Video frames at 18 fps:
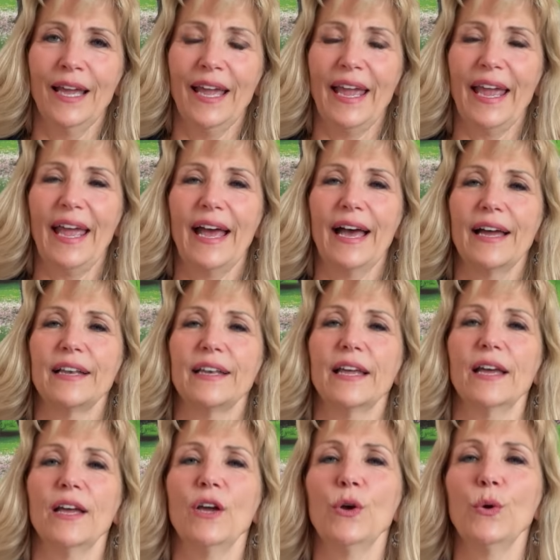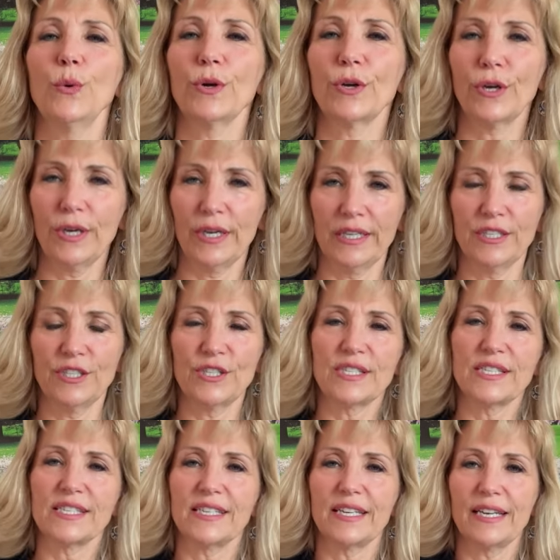And we're going to
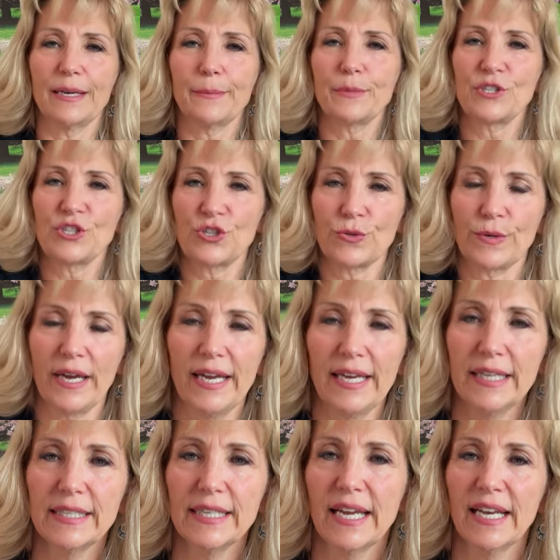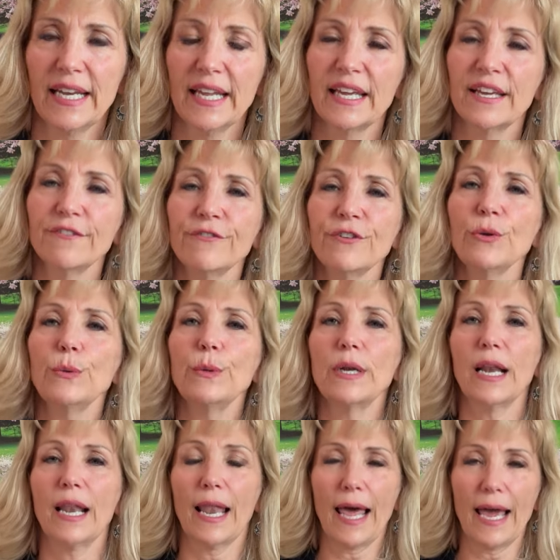sit up straight. And if you
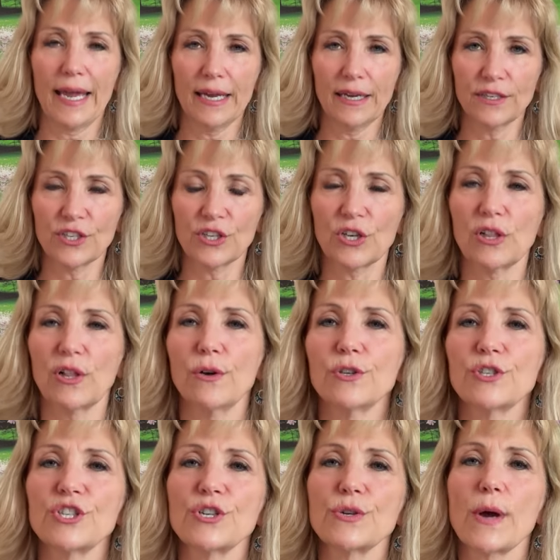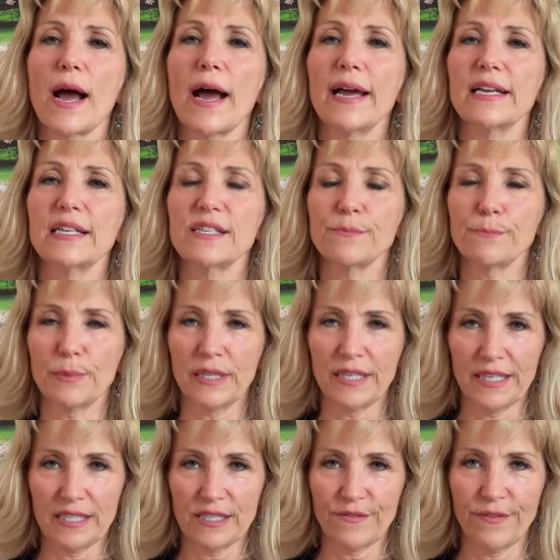would like to close your eyes,
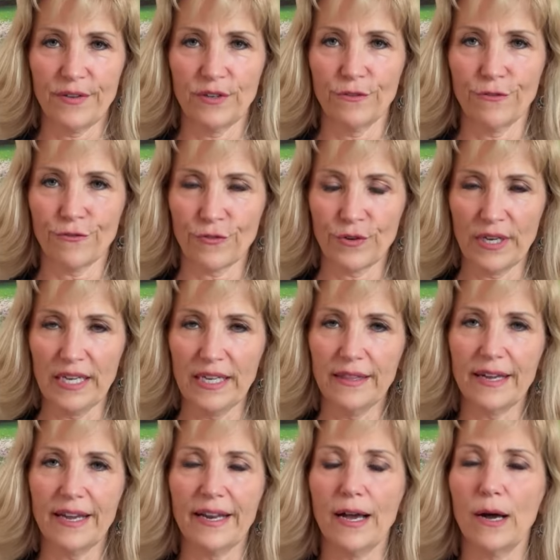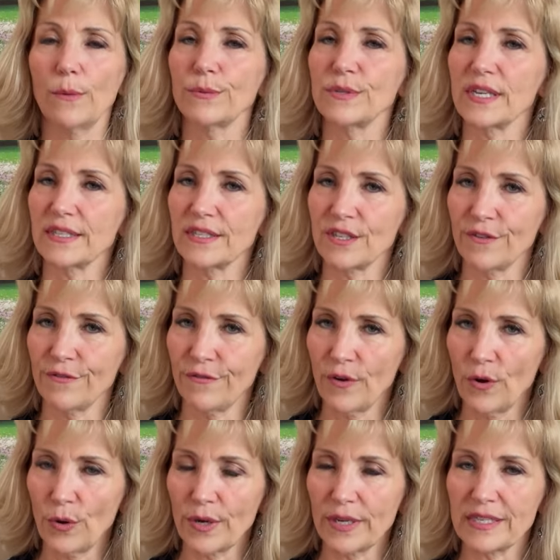please feel free. That helps us to
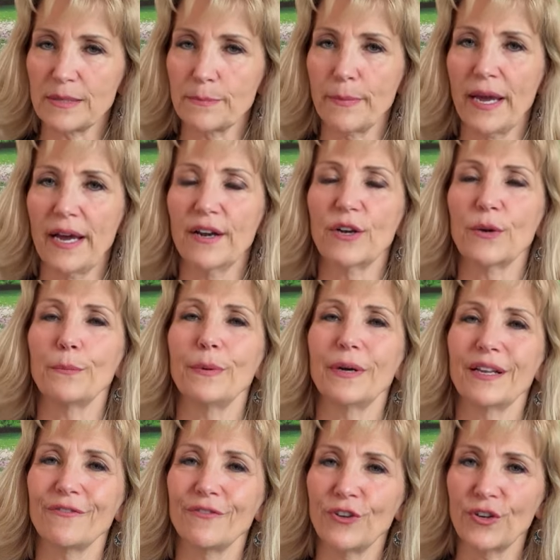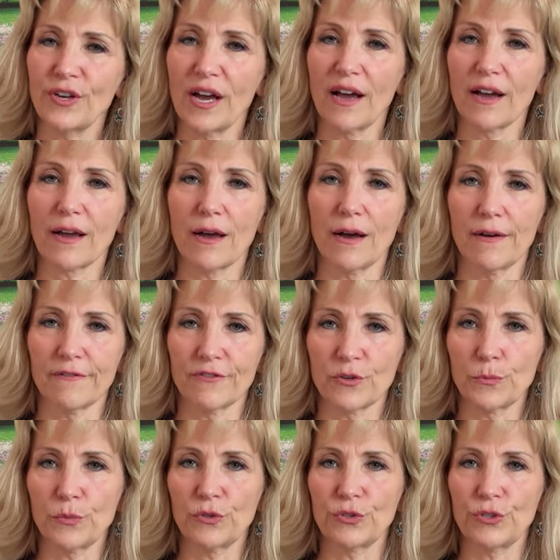focus better. But if you're not
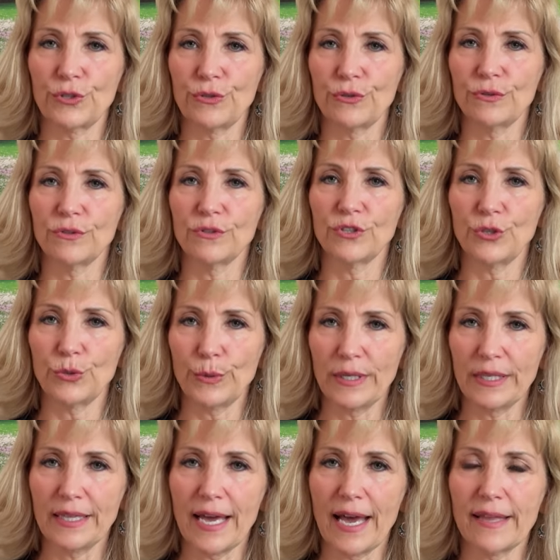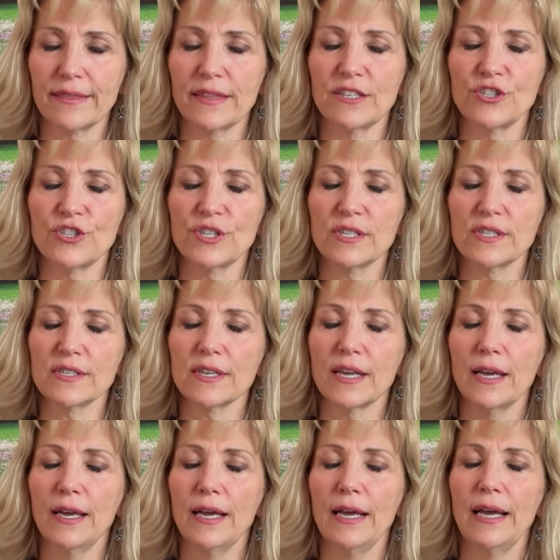comfortable do, doing that, then just
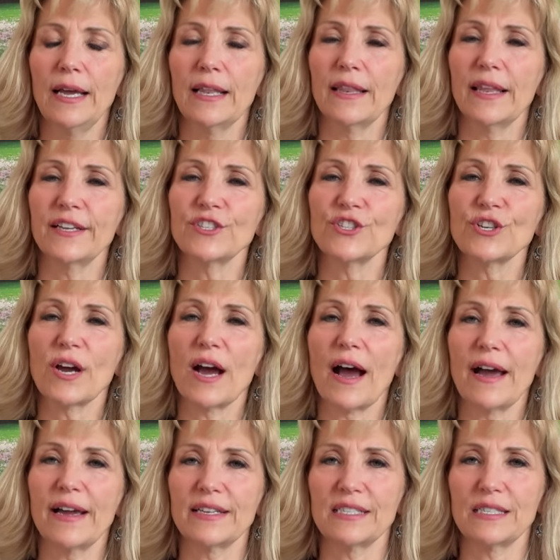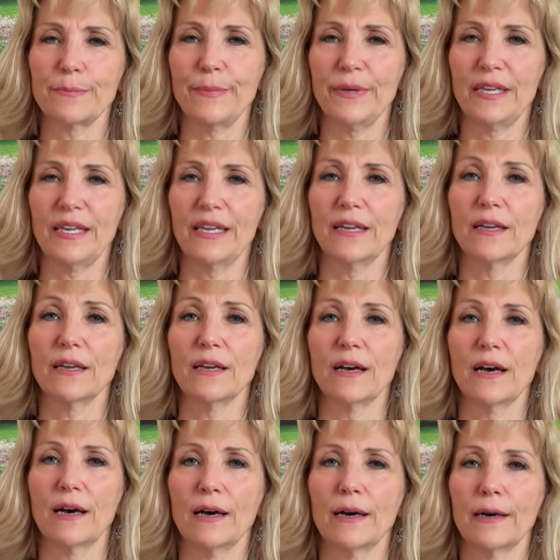let your eyes be
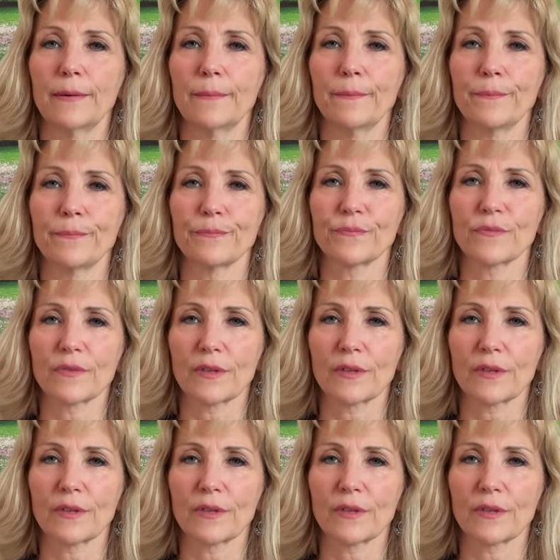um,